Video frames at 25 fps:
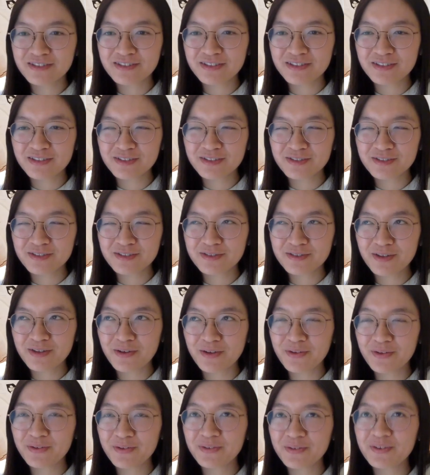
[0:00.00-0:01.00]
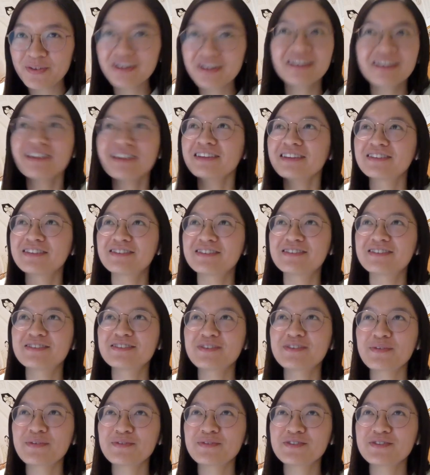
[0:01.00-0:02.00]
So
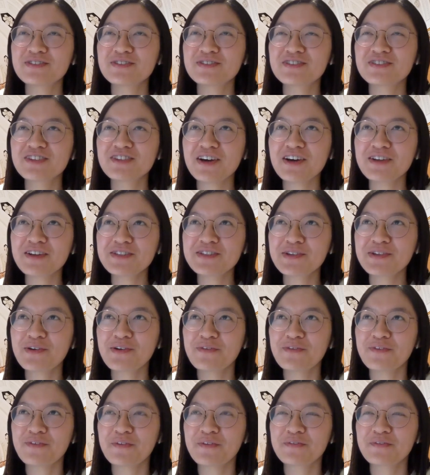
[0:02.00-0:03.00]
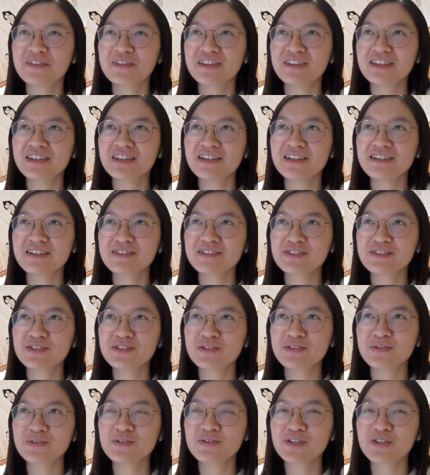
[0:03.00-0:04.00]
starting off with these
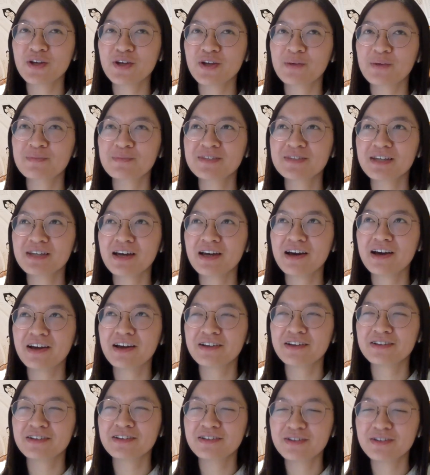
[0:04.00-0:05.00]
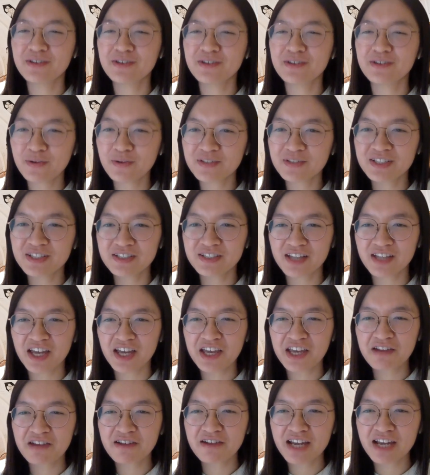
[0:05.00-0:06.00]
2 terms, I noticed that
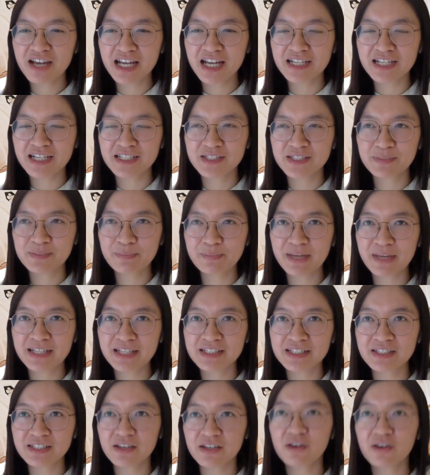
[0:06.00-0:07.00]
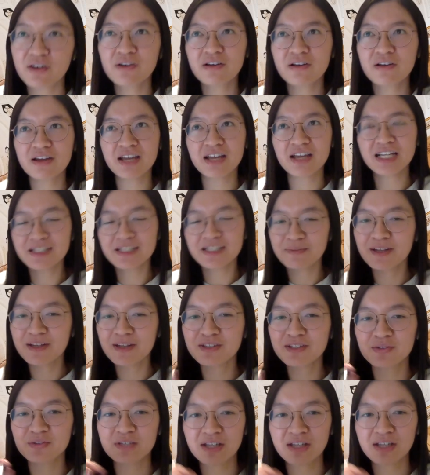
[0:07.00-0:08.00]
hearing aid dispenser, it
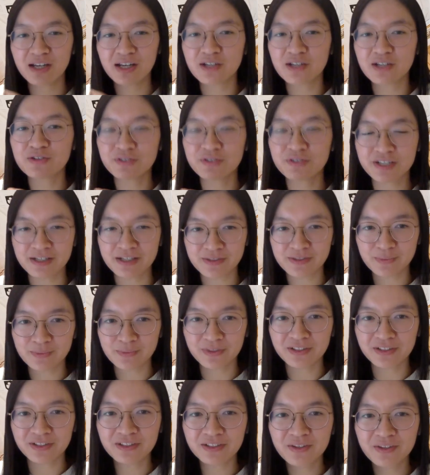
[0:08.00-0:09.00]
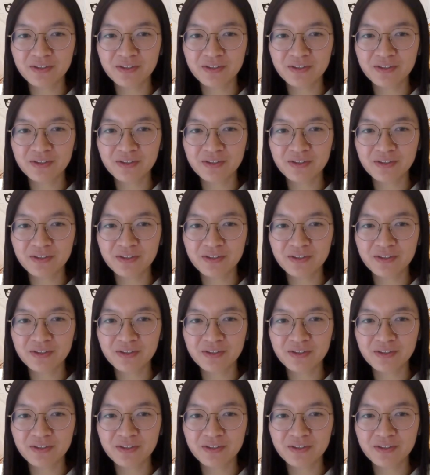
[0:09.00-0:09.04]
depends on the country as well.